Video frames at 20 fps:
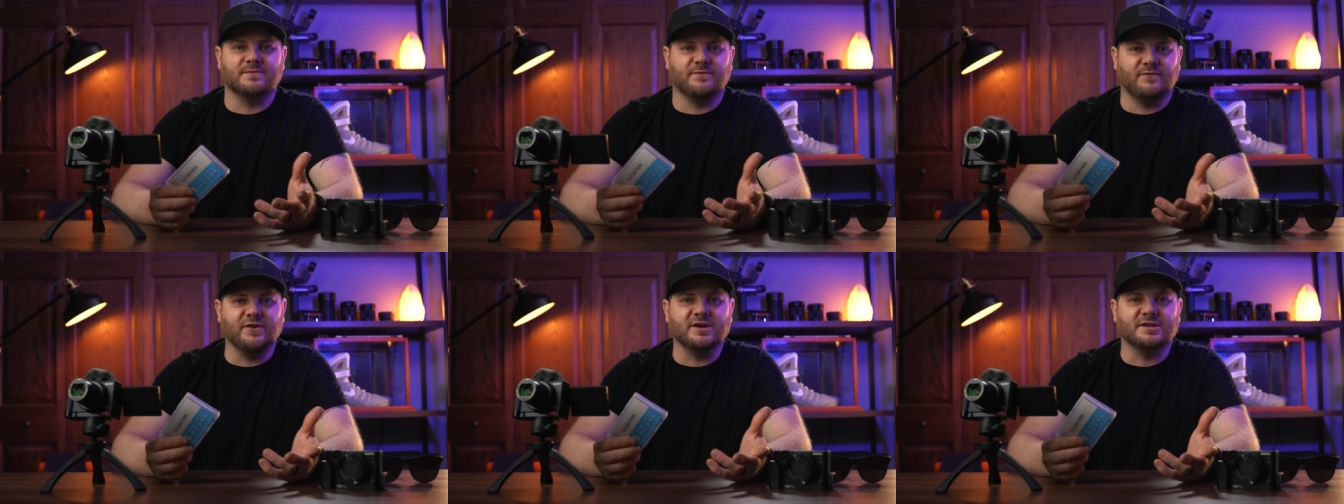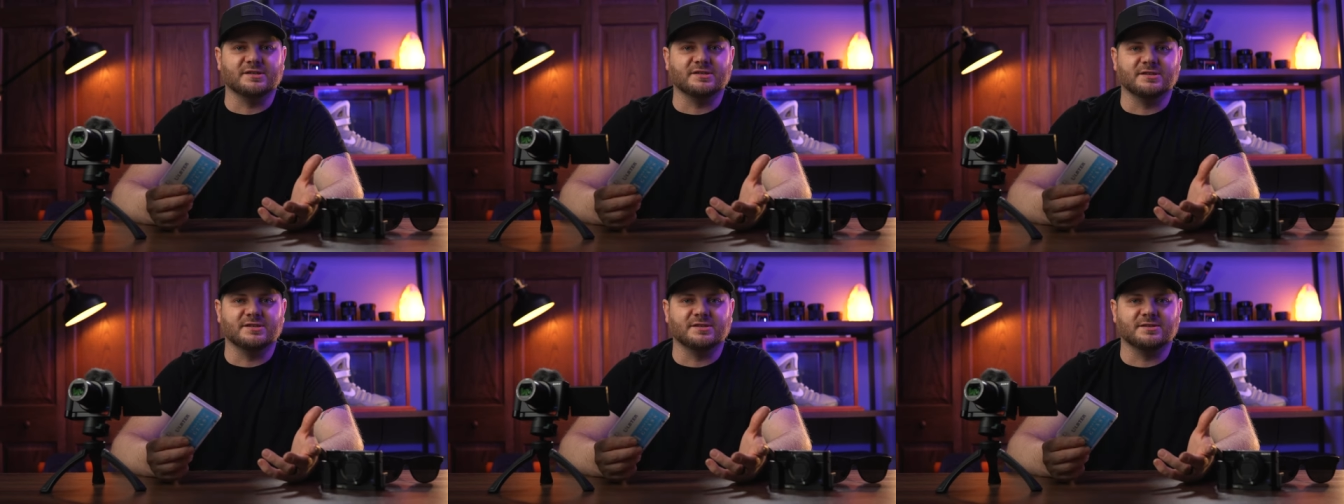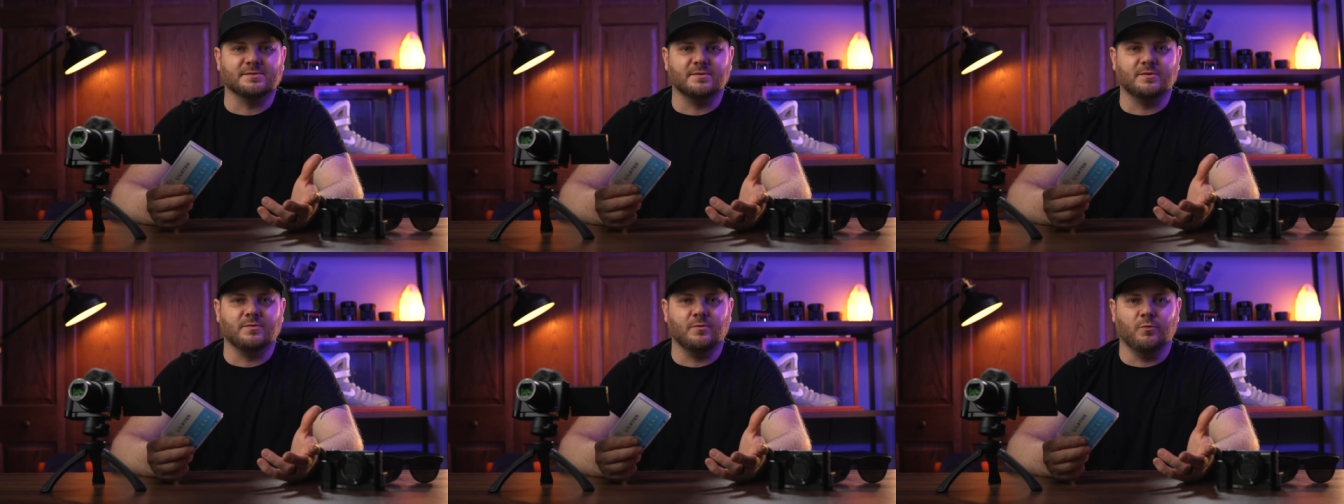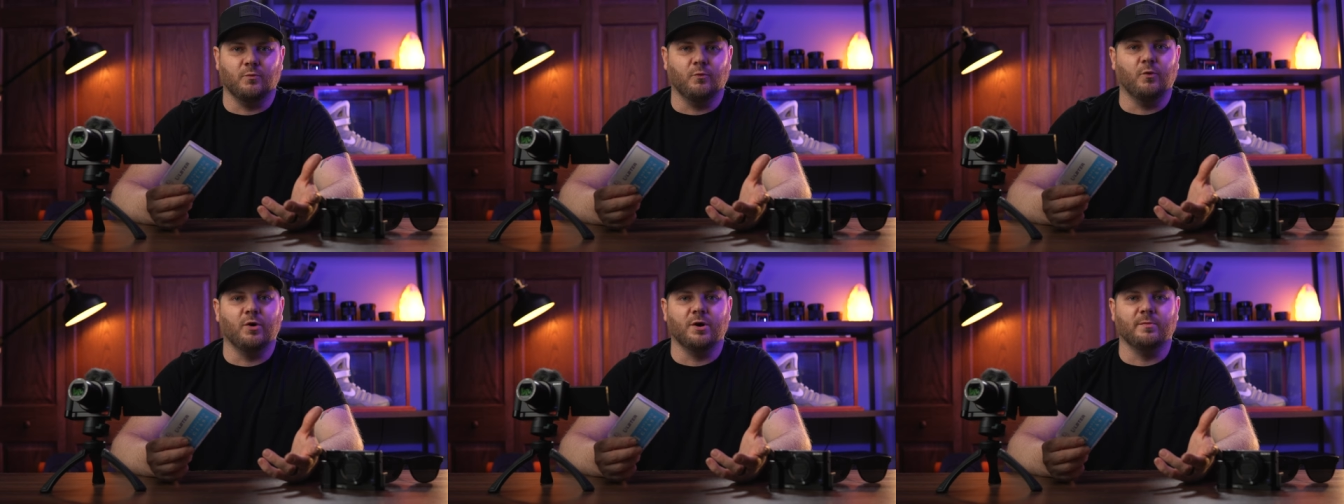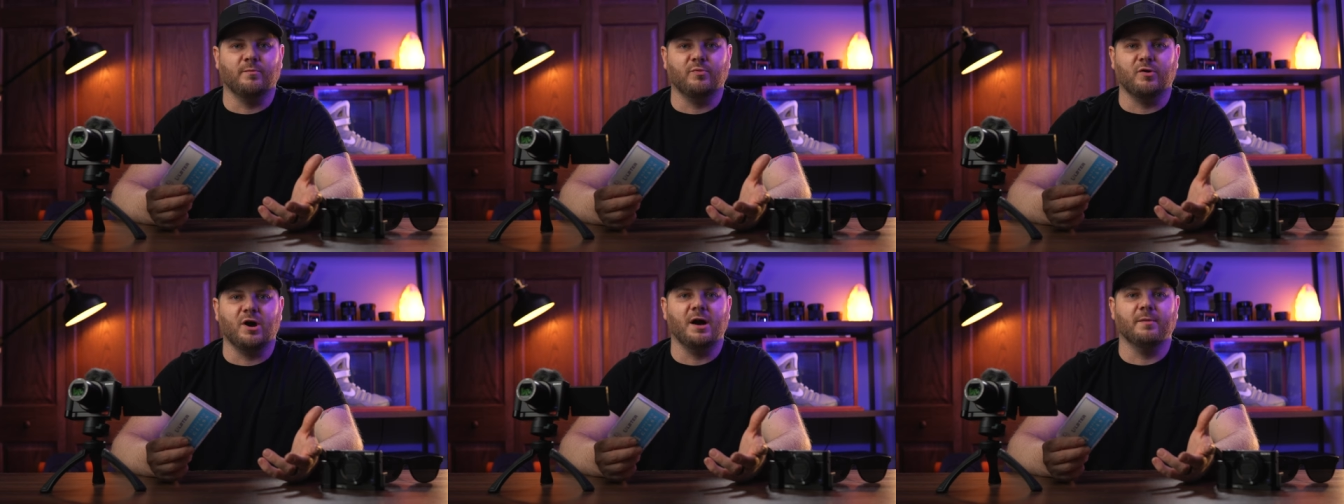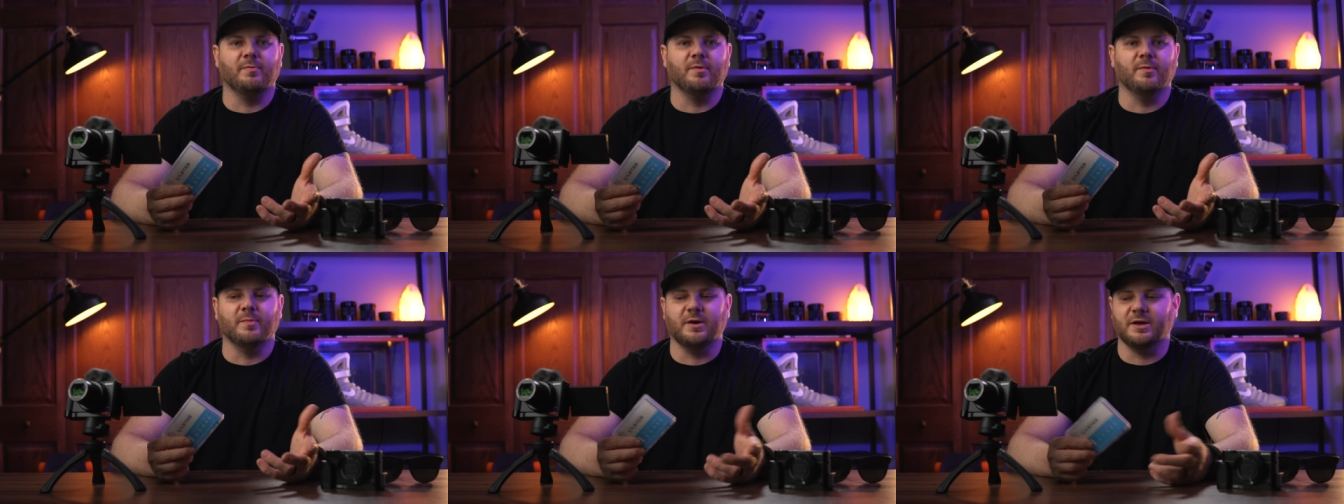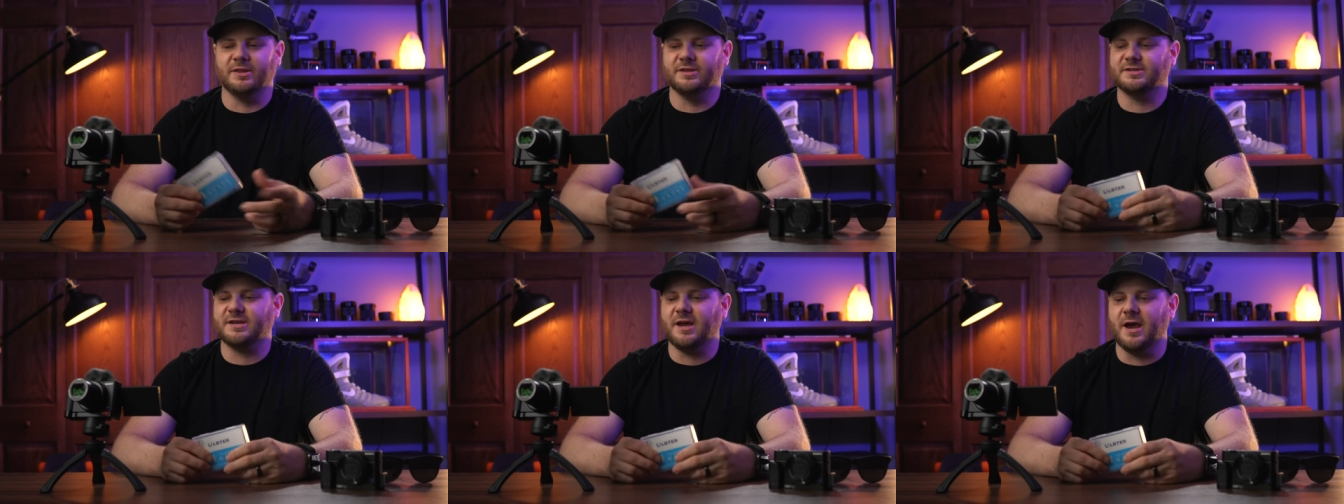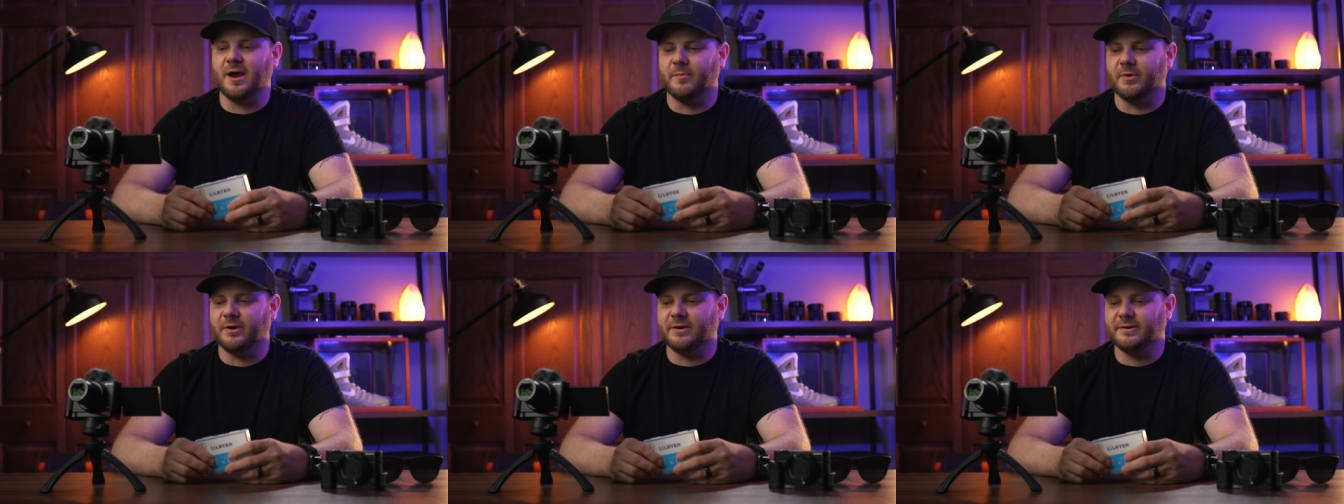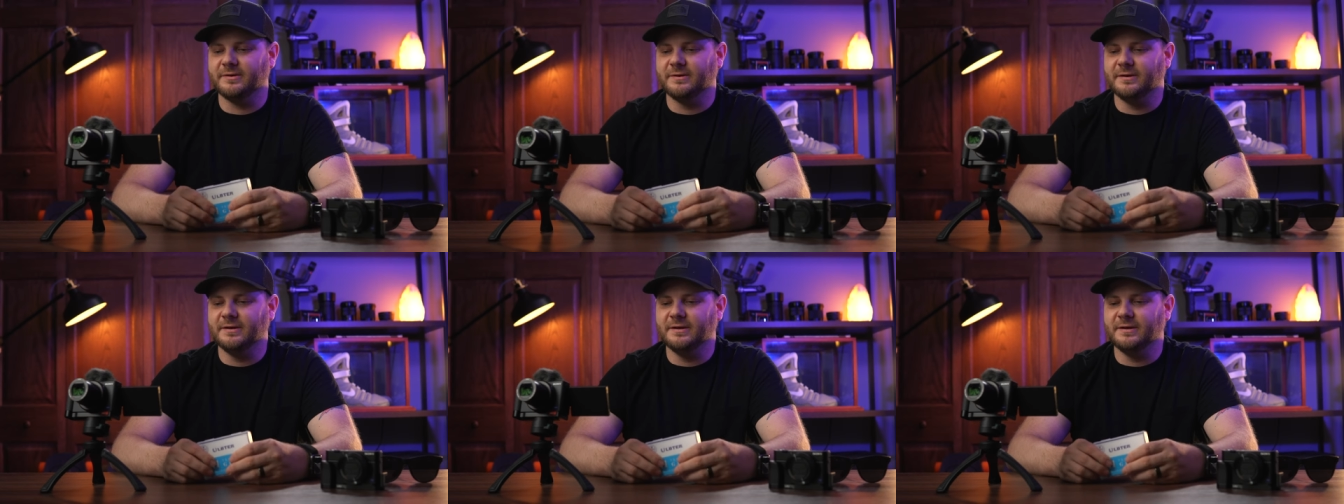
fix this one problem on this camera.